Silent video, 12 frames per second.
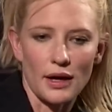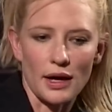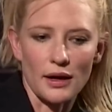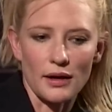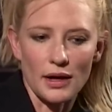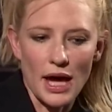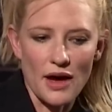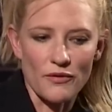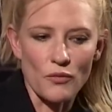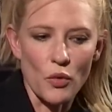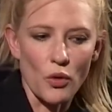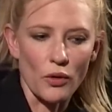Uh, have
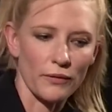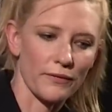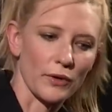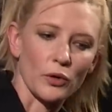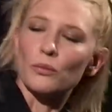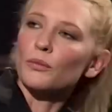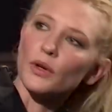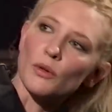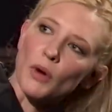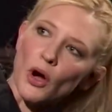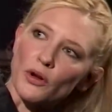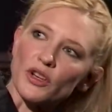more film
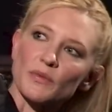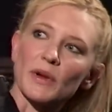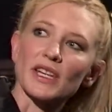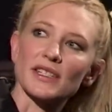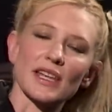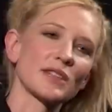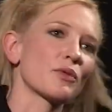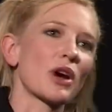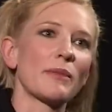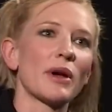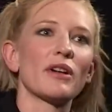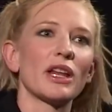components because that's
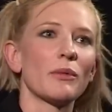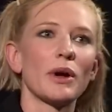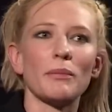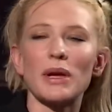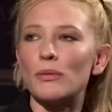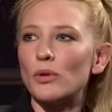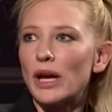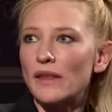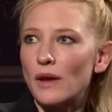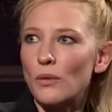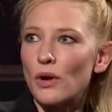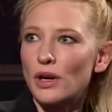primarily where people
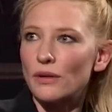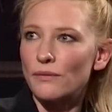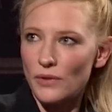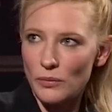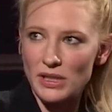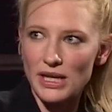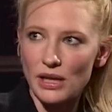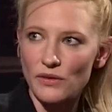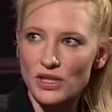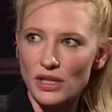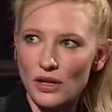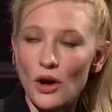get their work in film and
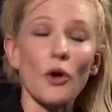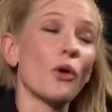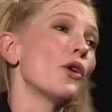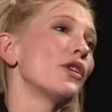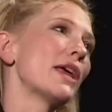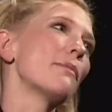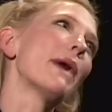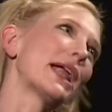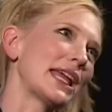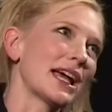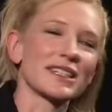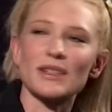television, or earn their
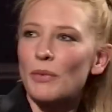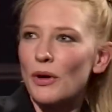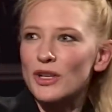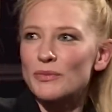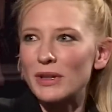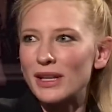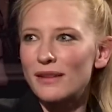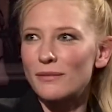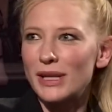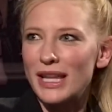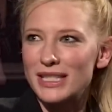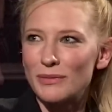money, I suppose. But then, I
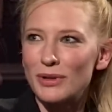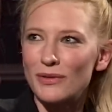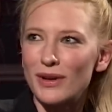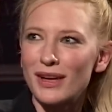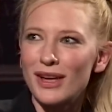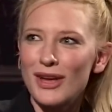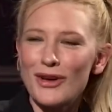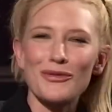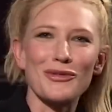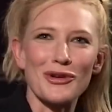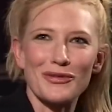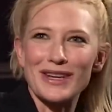mean, that's a bit of a
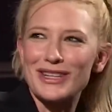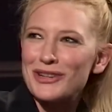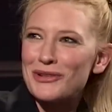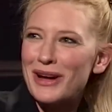furphy too.